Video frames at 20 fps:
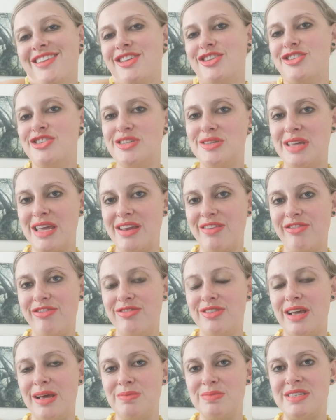you save
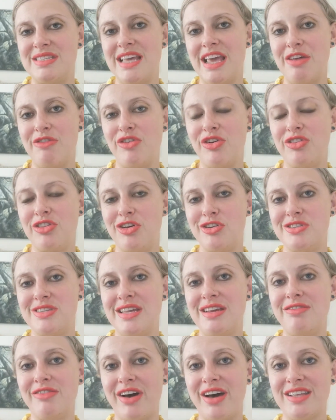on those
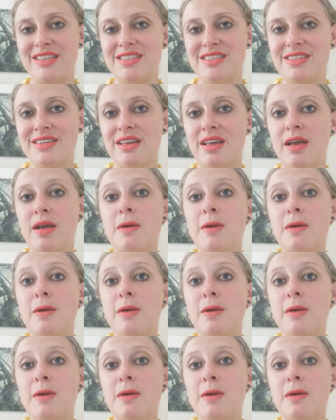invites.